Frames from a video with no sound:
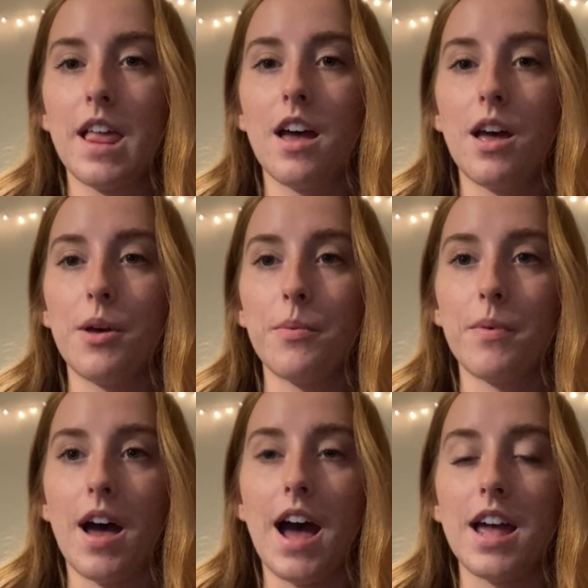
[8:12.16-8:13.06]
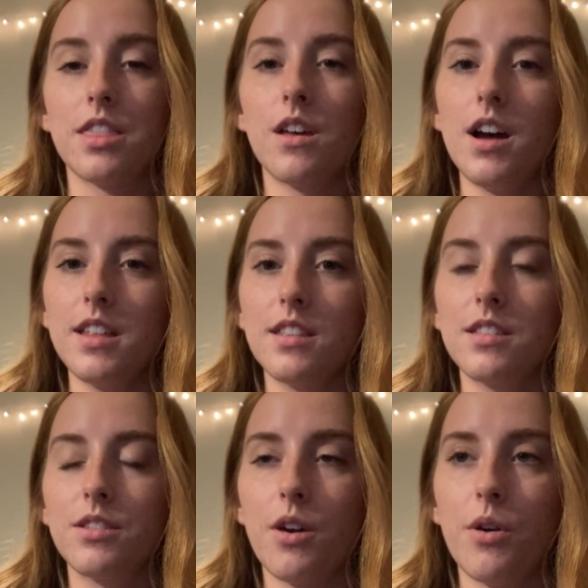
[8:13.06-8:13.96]
I thought,
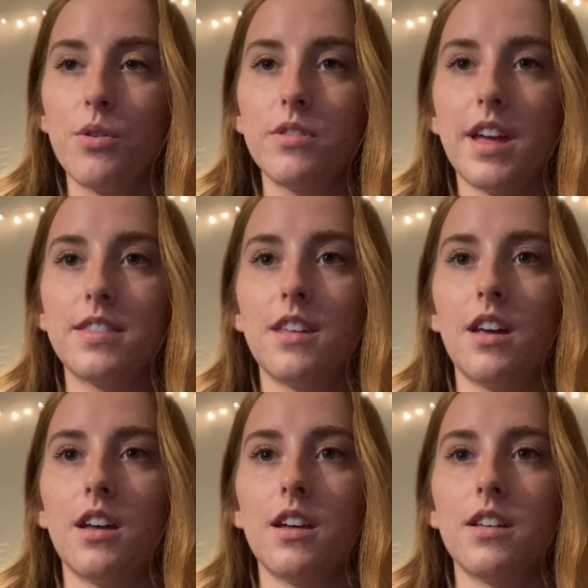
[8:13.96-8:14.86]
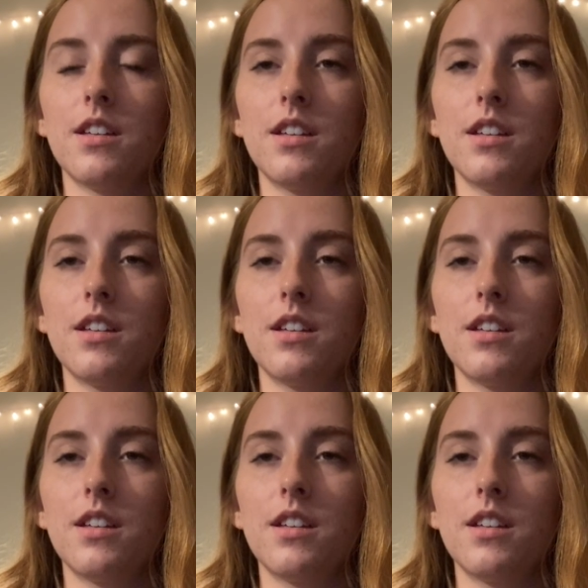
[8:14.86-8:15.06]
though, that the